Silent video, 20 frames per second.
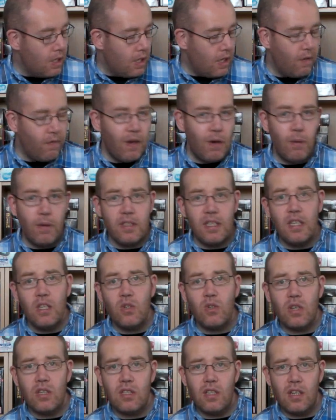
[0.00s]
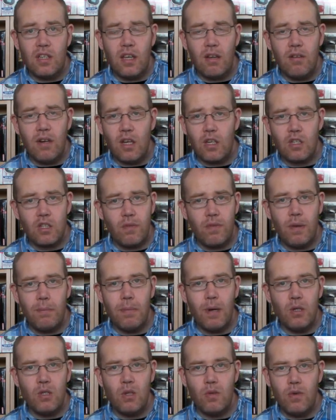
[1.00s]
If anyone's interested, I don't know, because I think
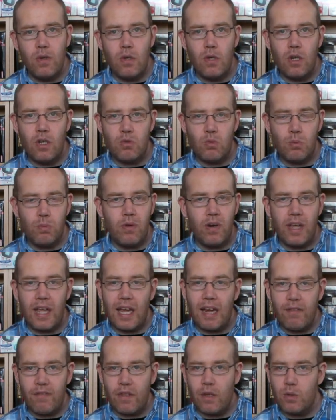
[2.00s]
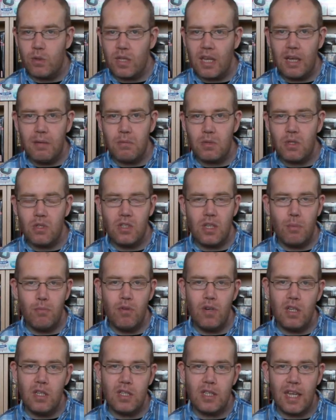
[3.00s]
most of you guys will probably have those games because they're
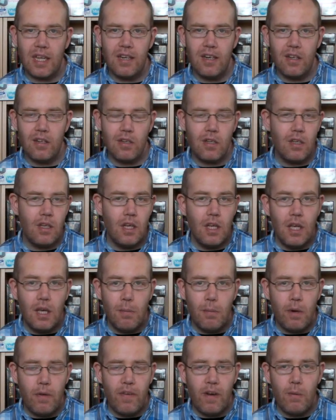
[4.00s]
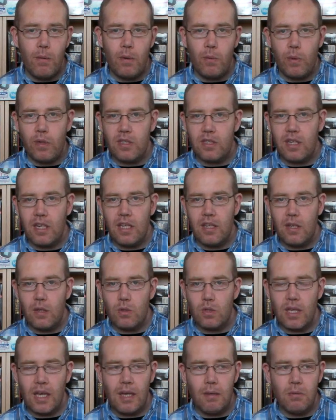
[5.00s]
pretty standard. But if anyone wants any of those
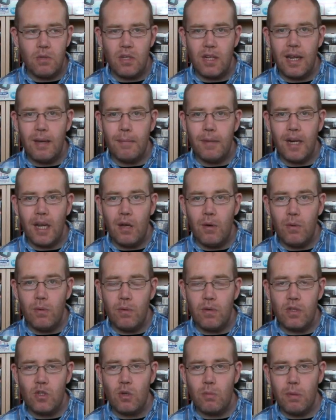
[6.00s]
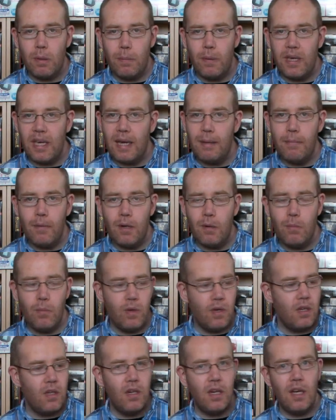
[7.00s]
games, just let me know and drop me a PM and we
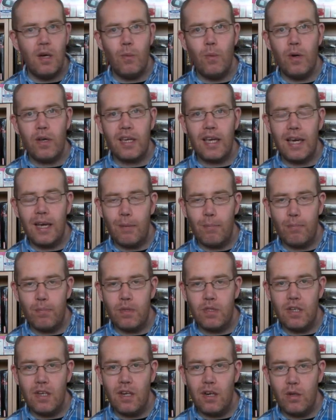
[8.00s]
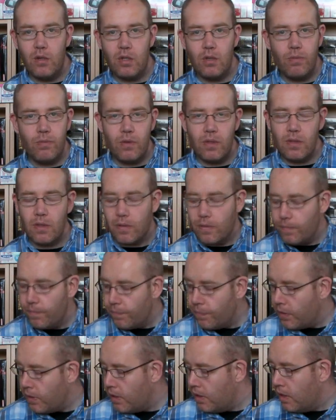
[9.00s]
can work out a deal or something.
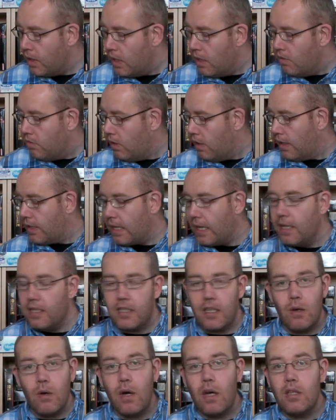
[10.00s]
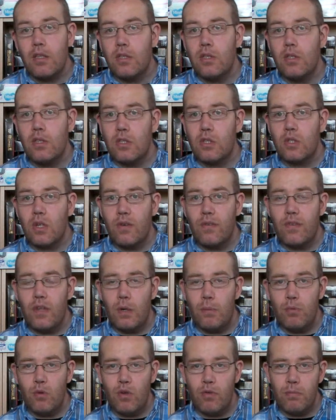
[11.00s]
Right, okay, so onto the stuff that I
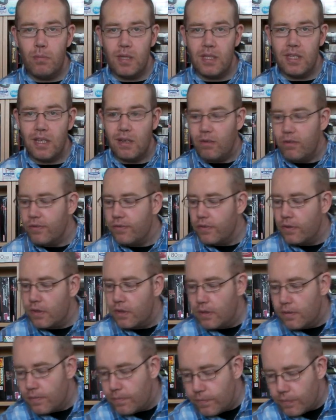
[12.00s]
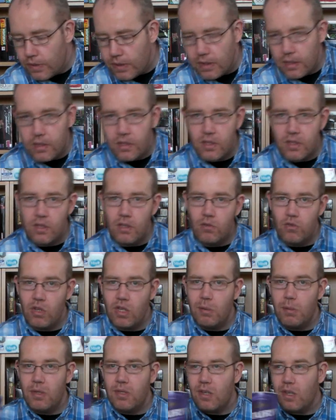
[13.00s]
bought for myself. I'm just
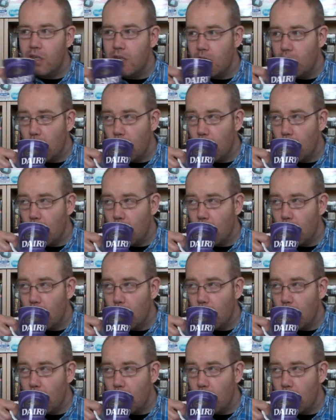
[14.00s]
drinking my tea.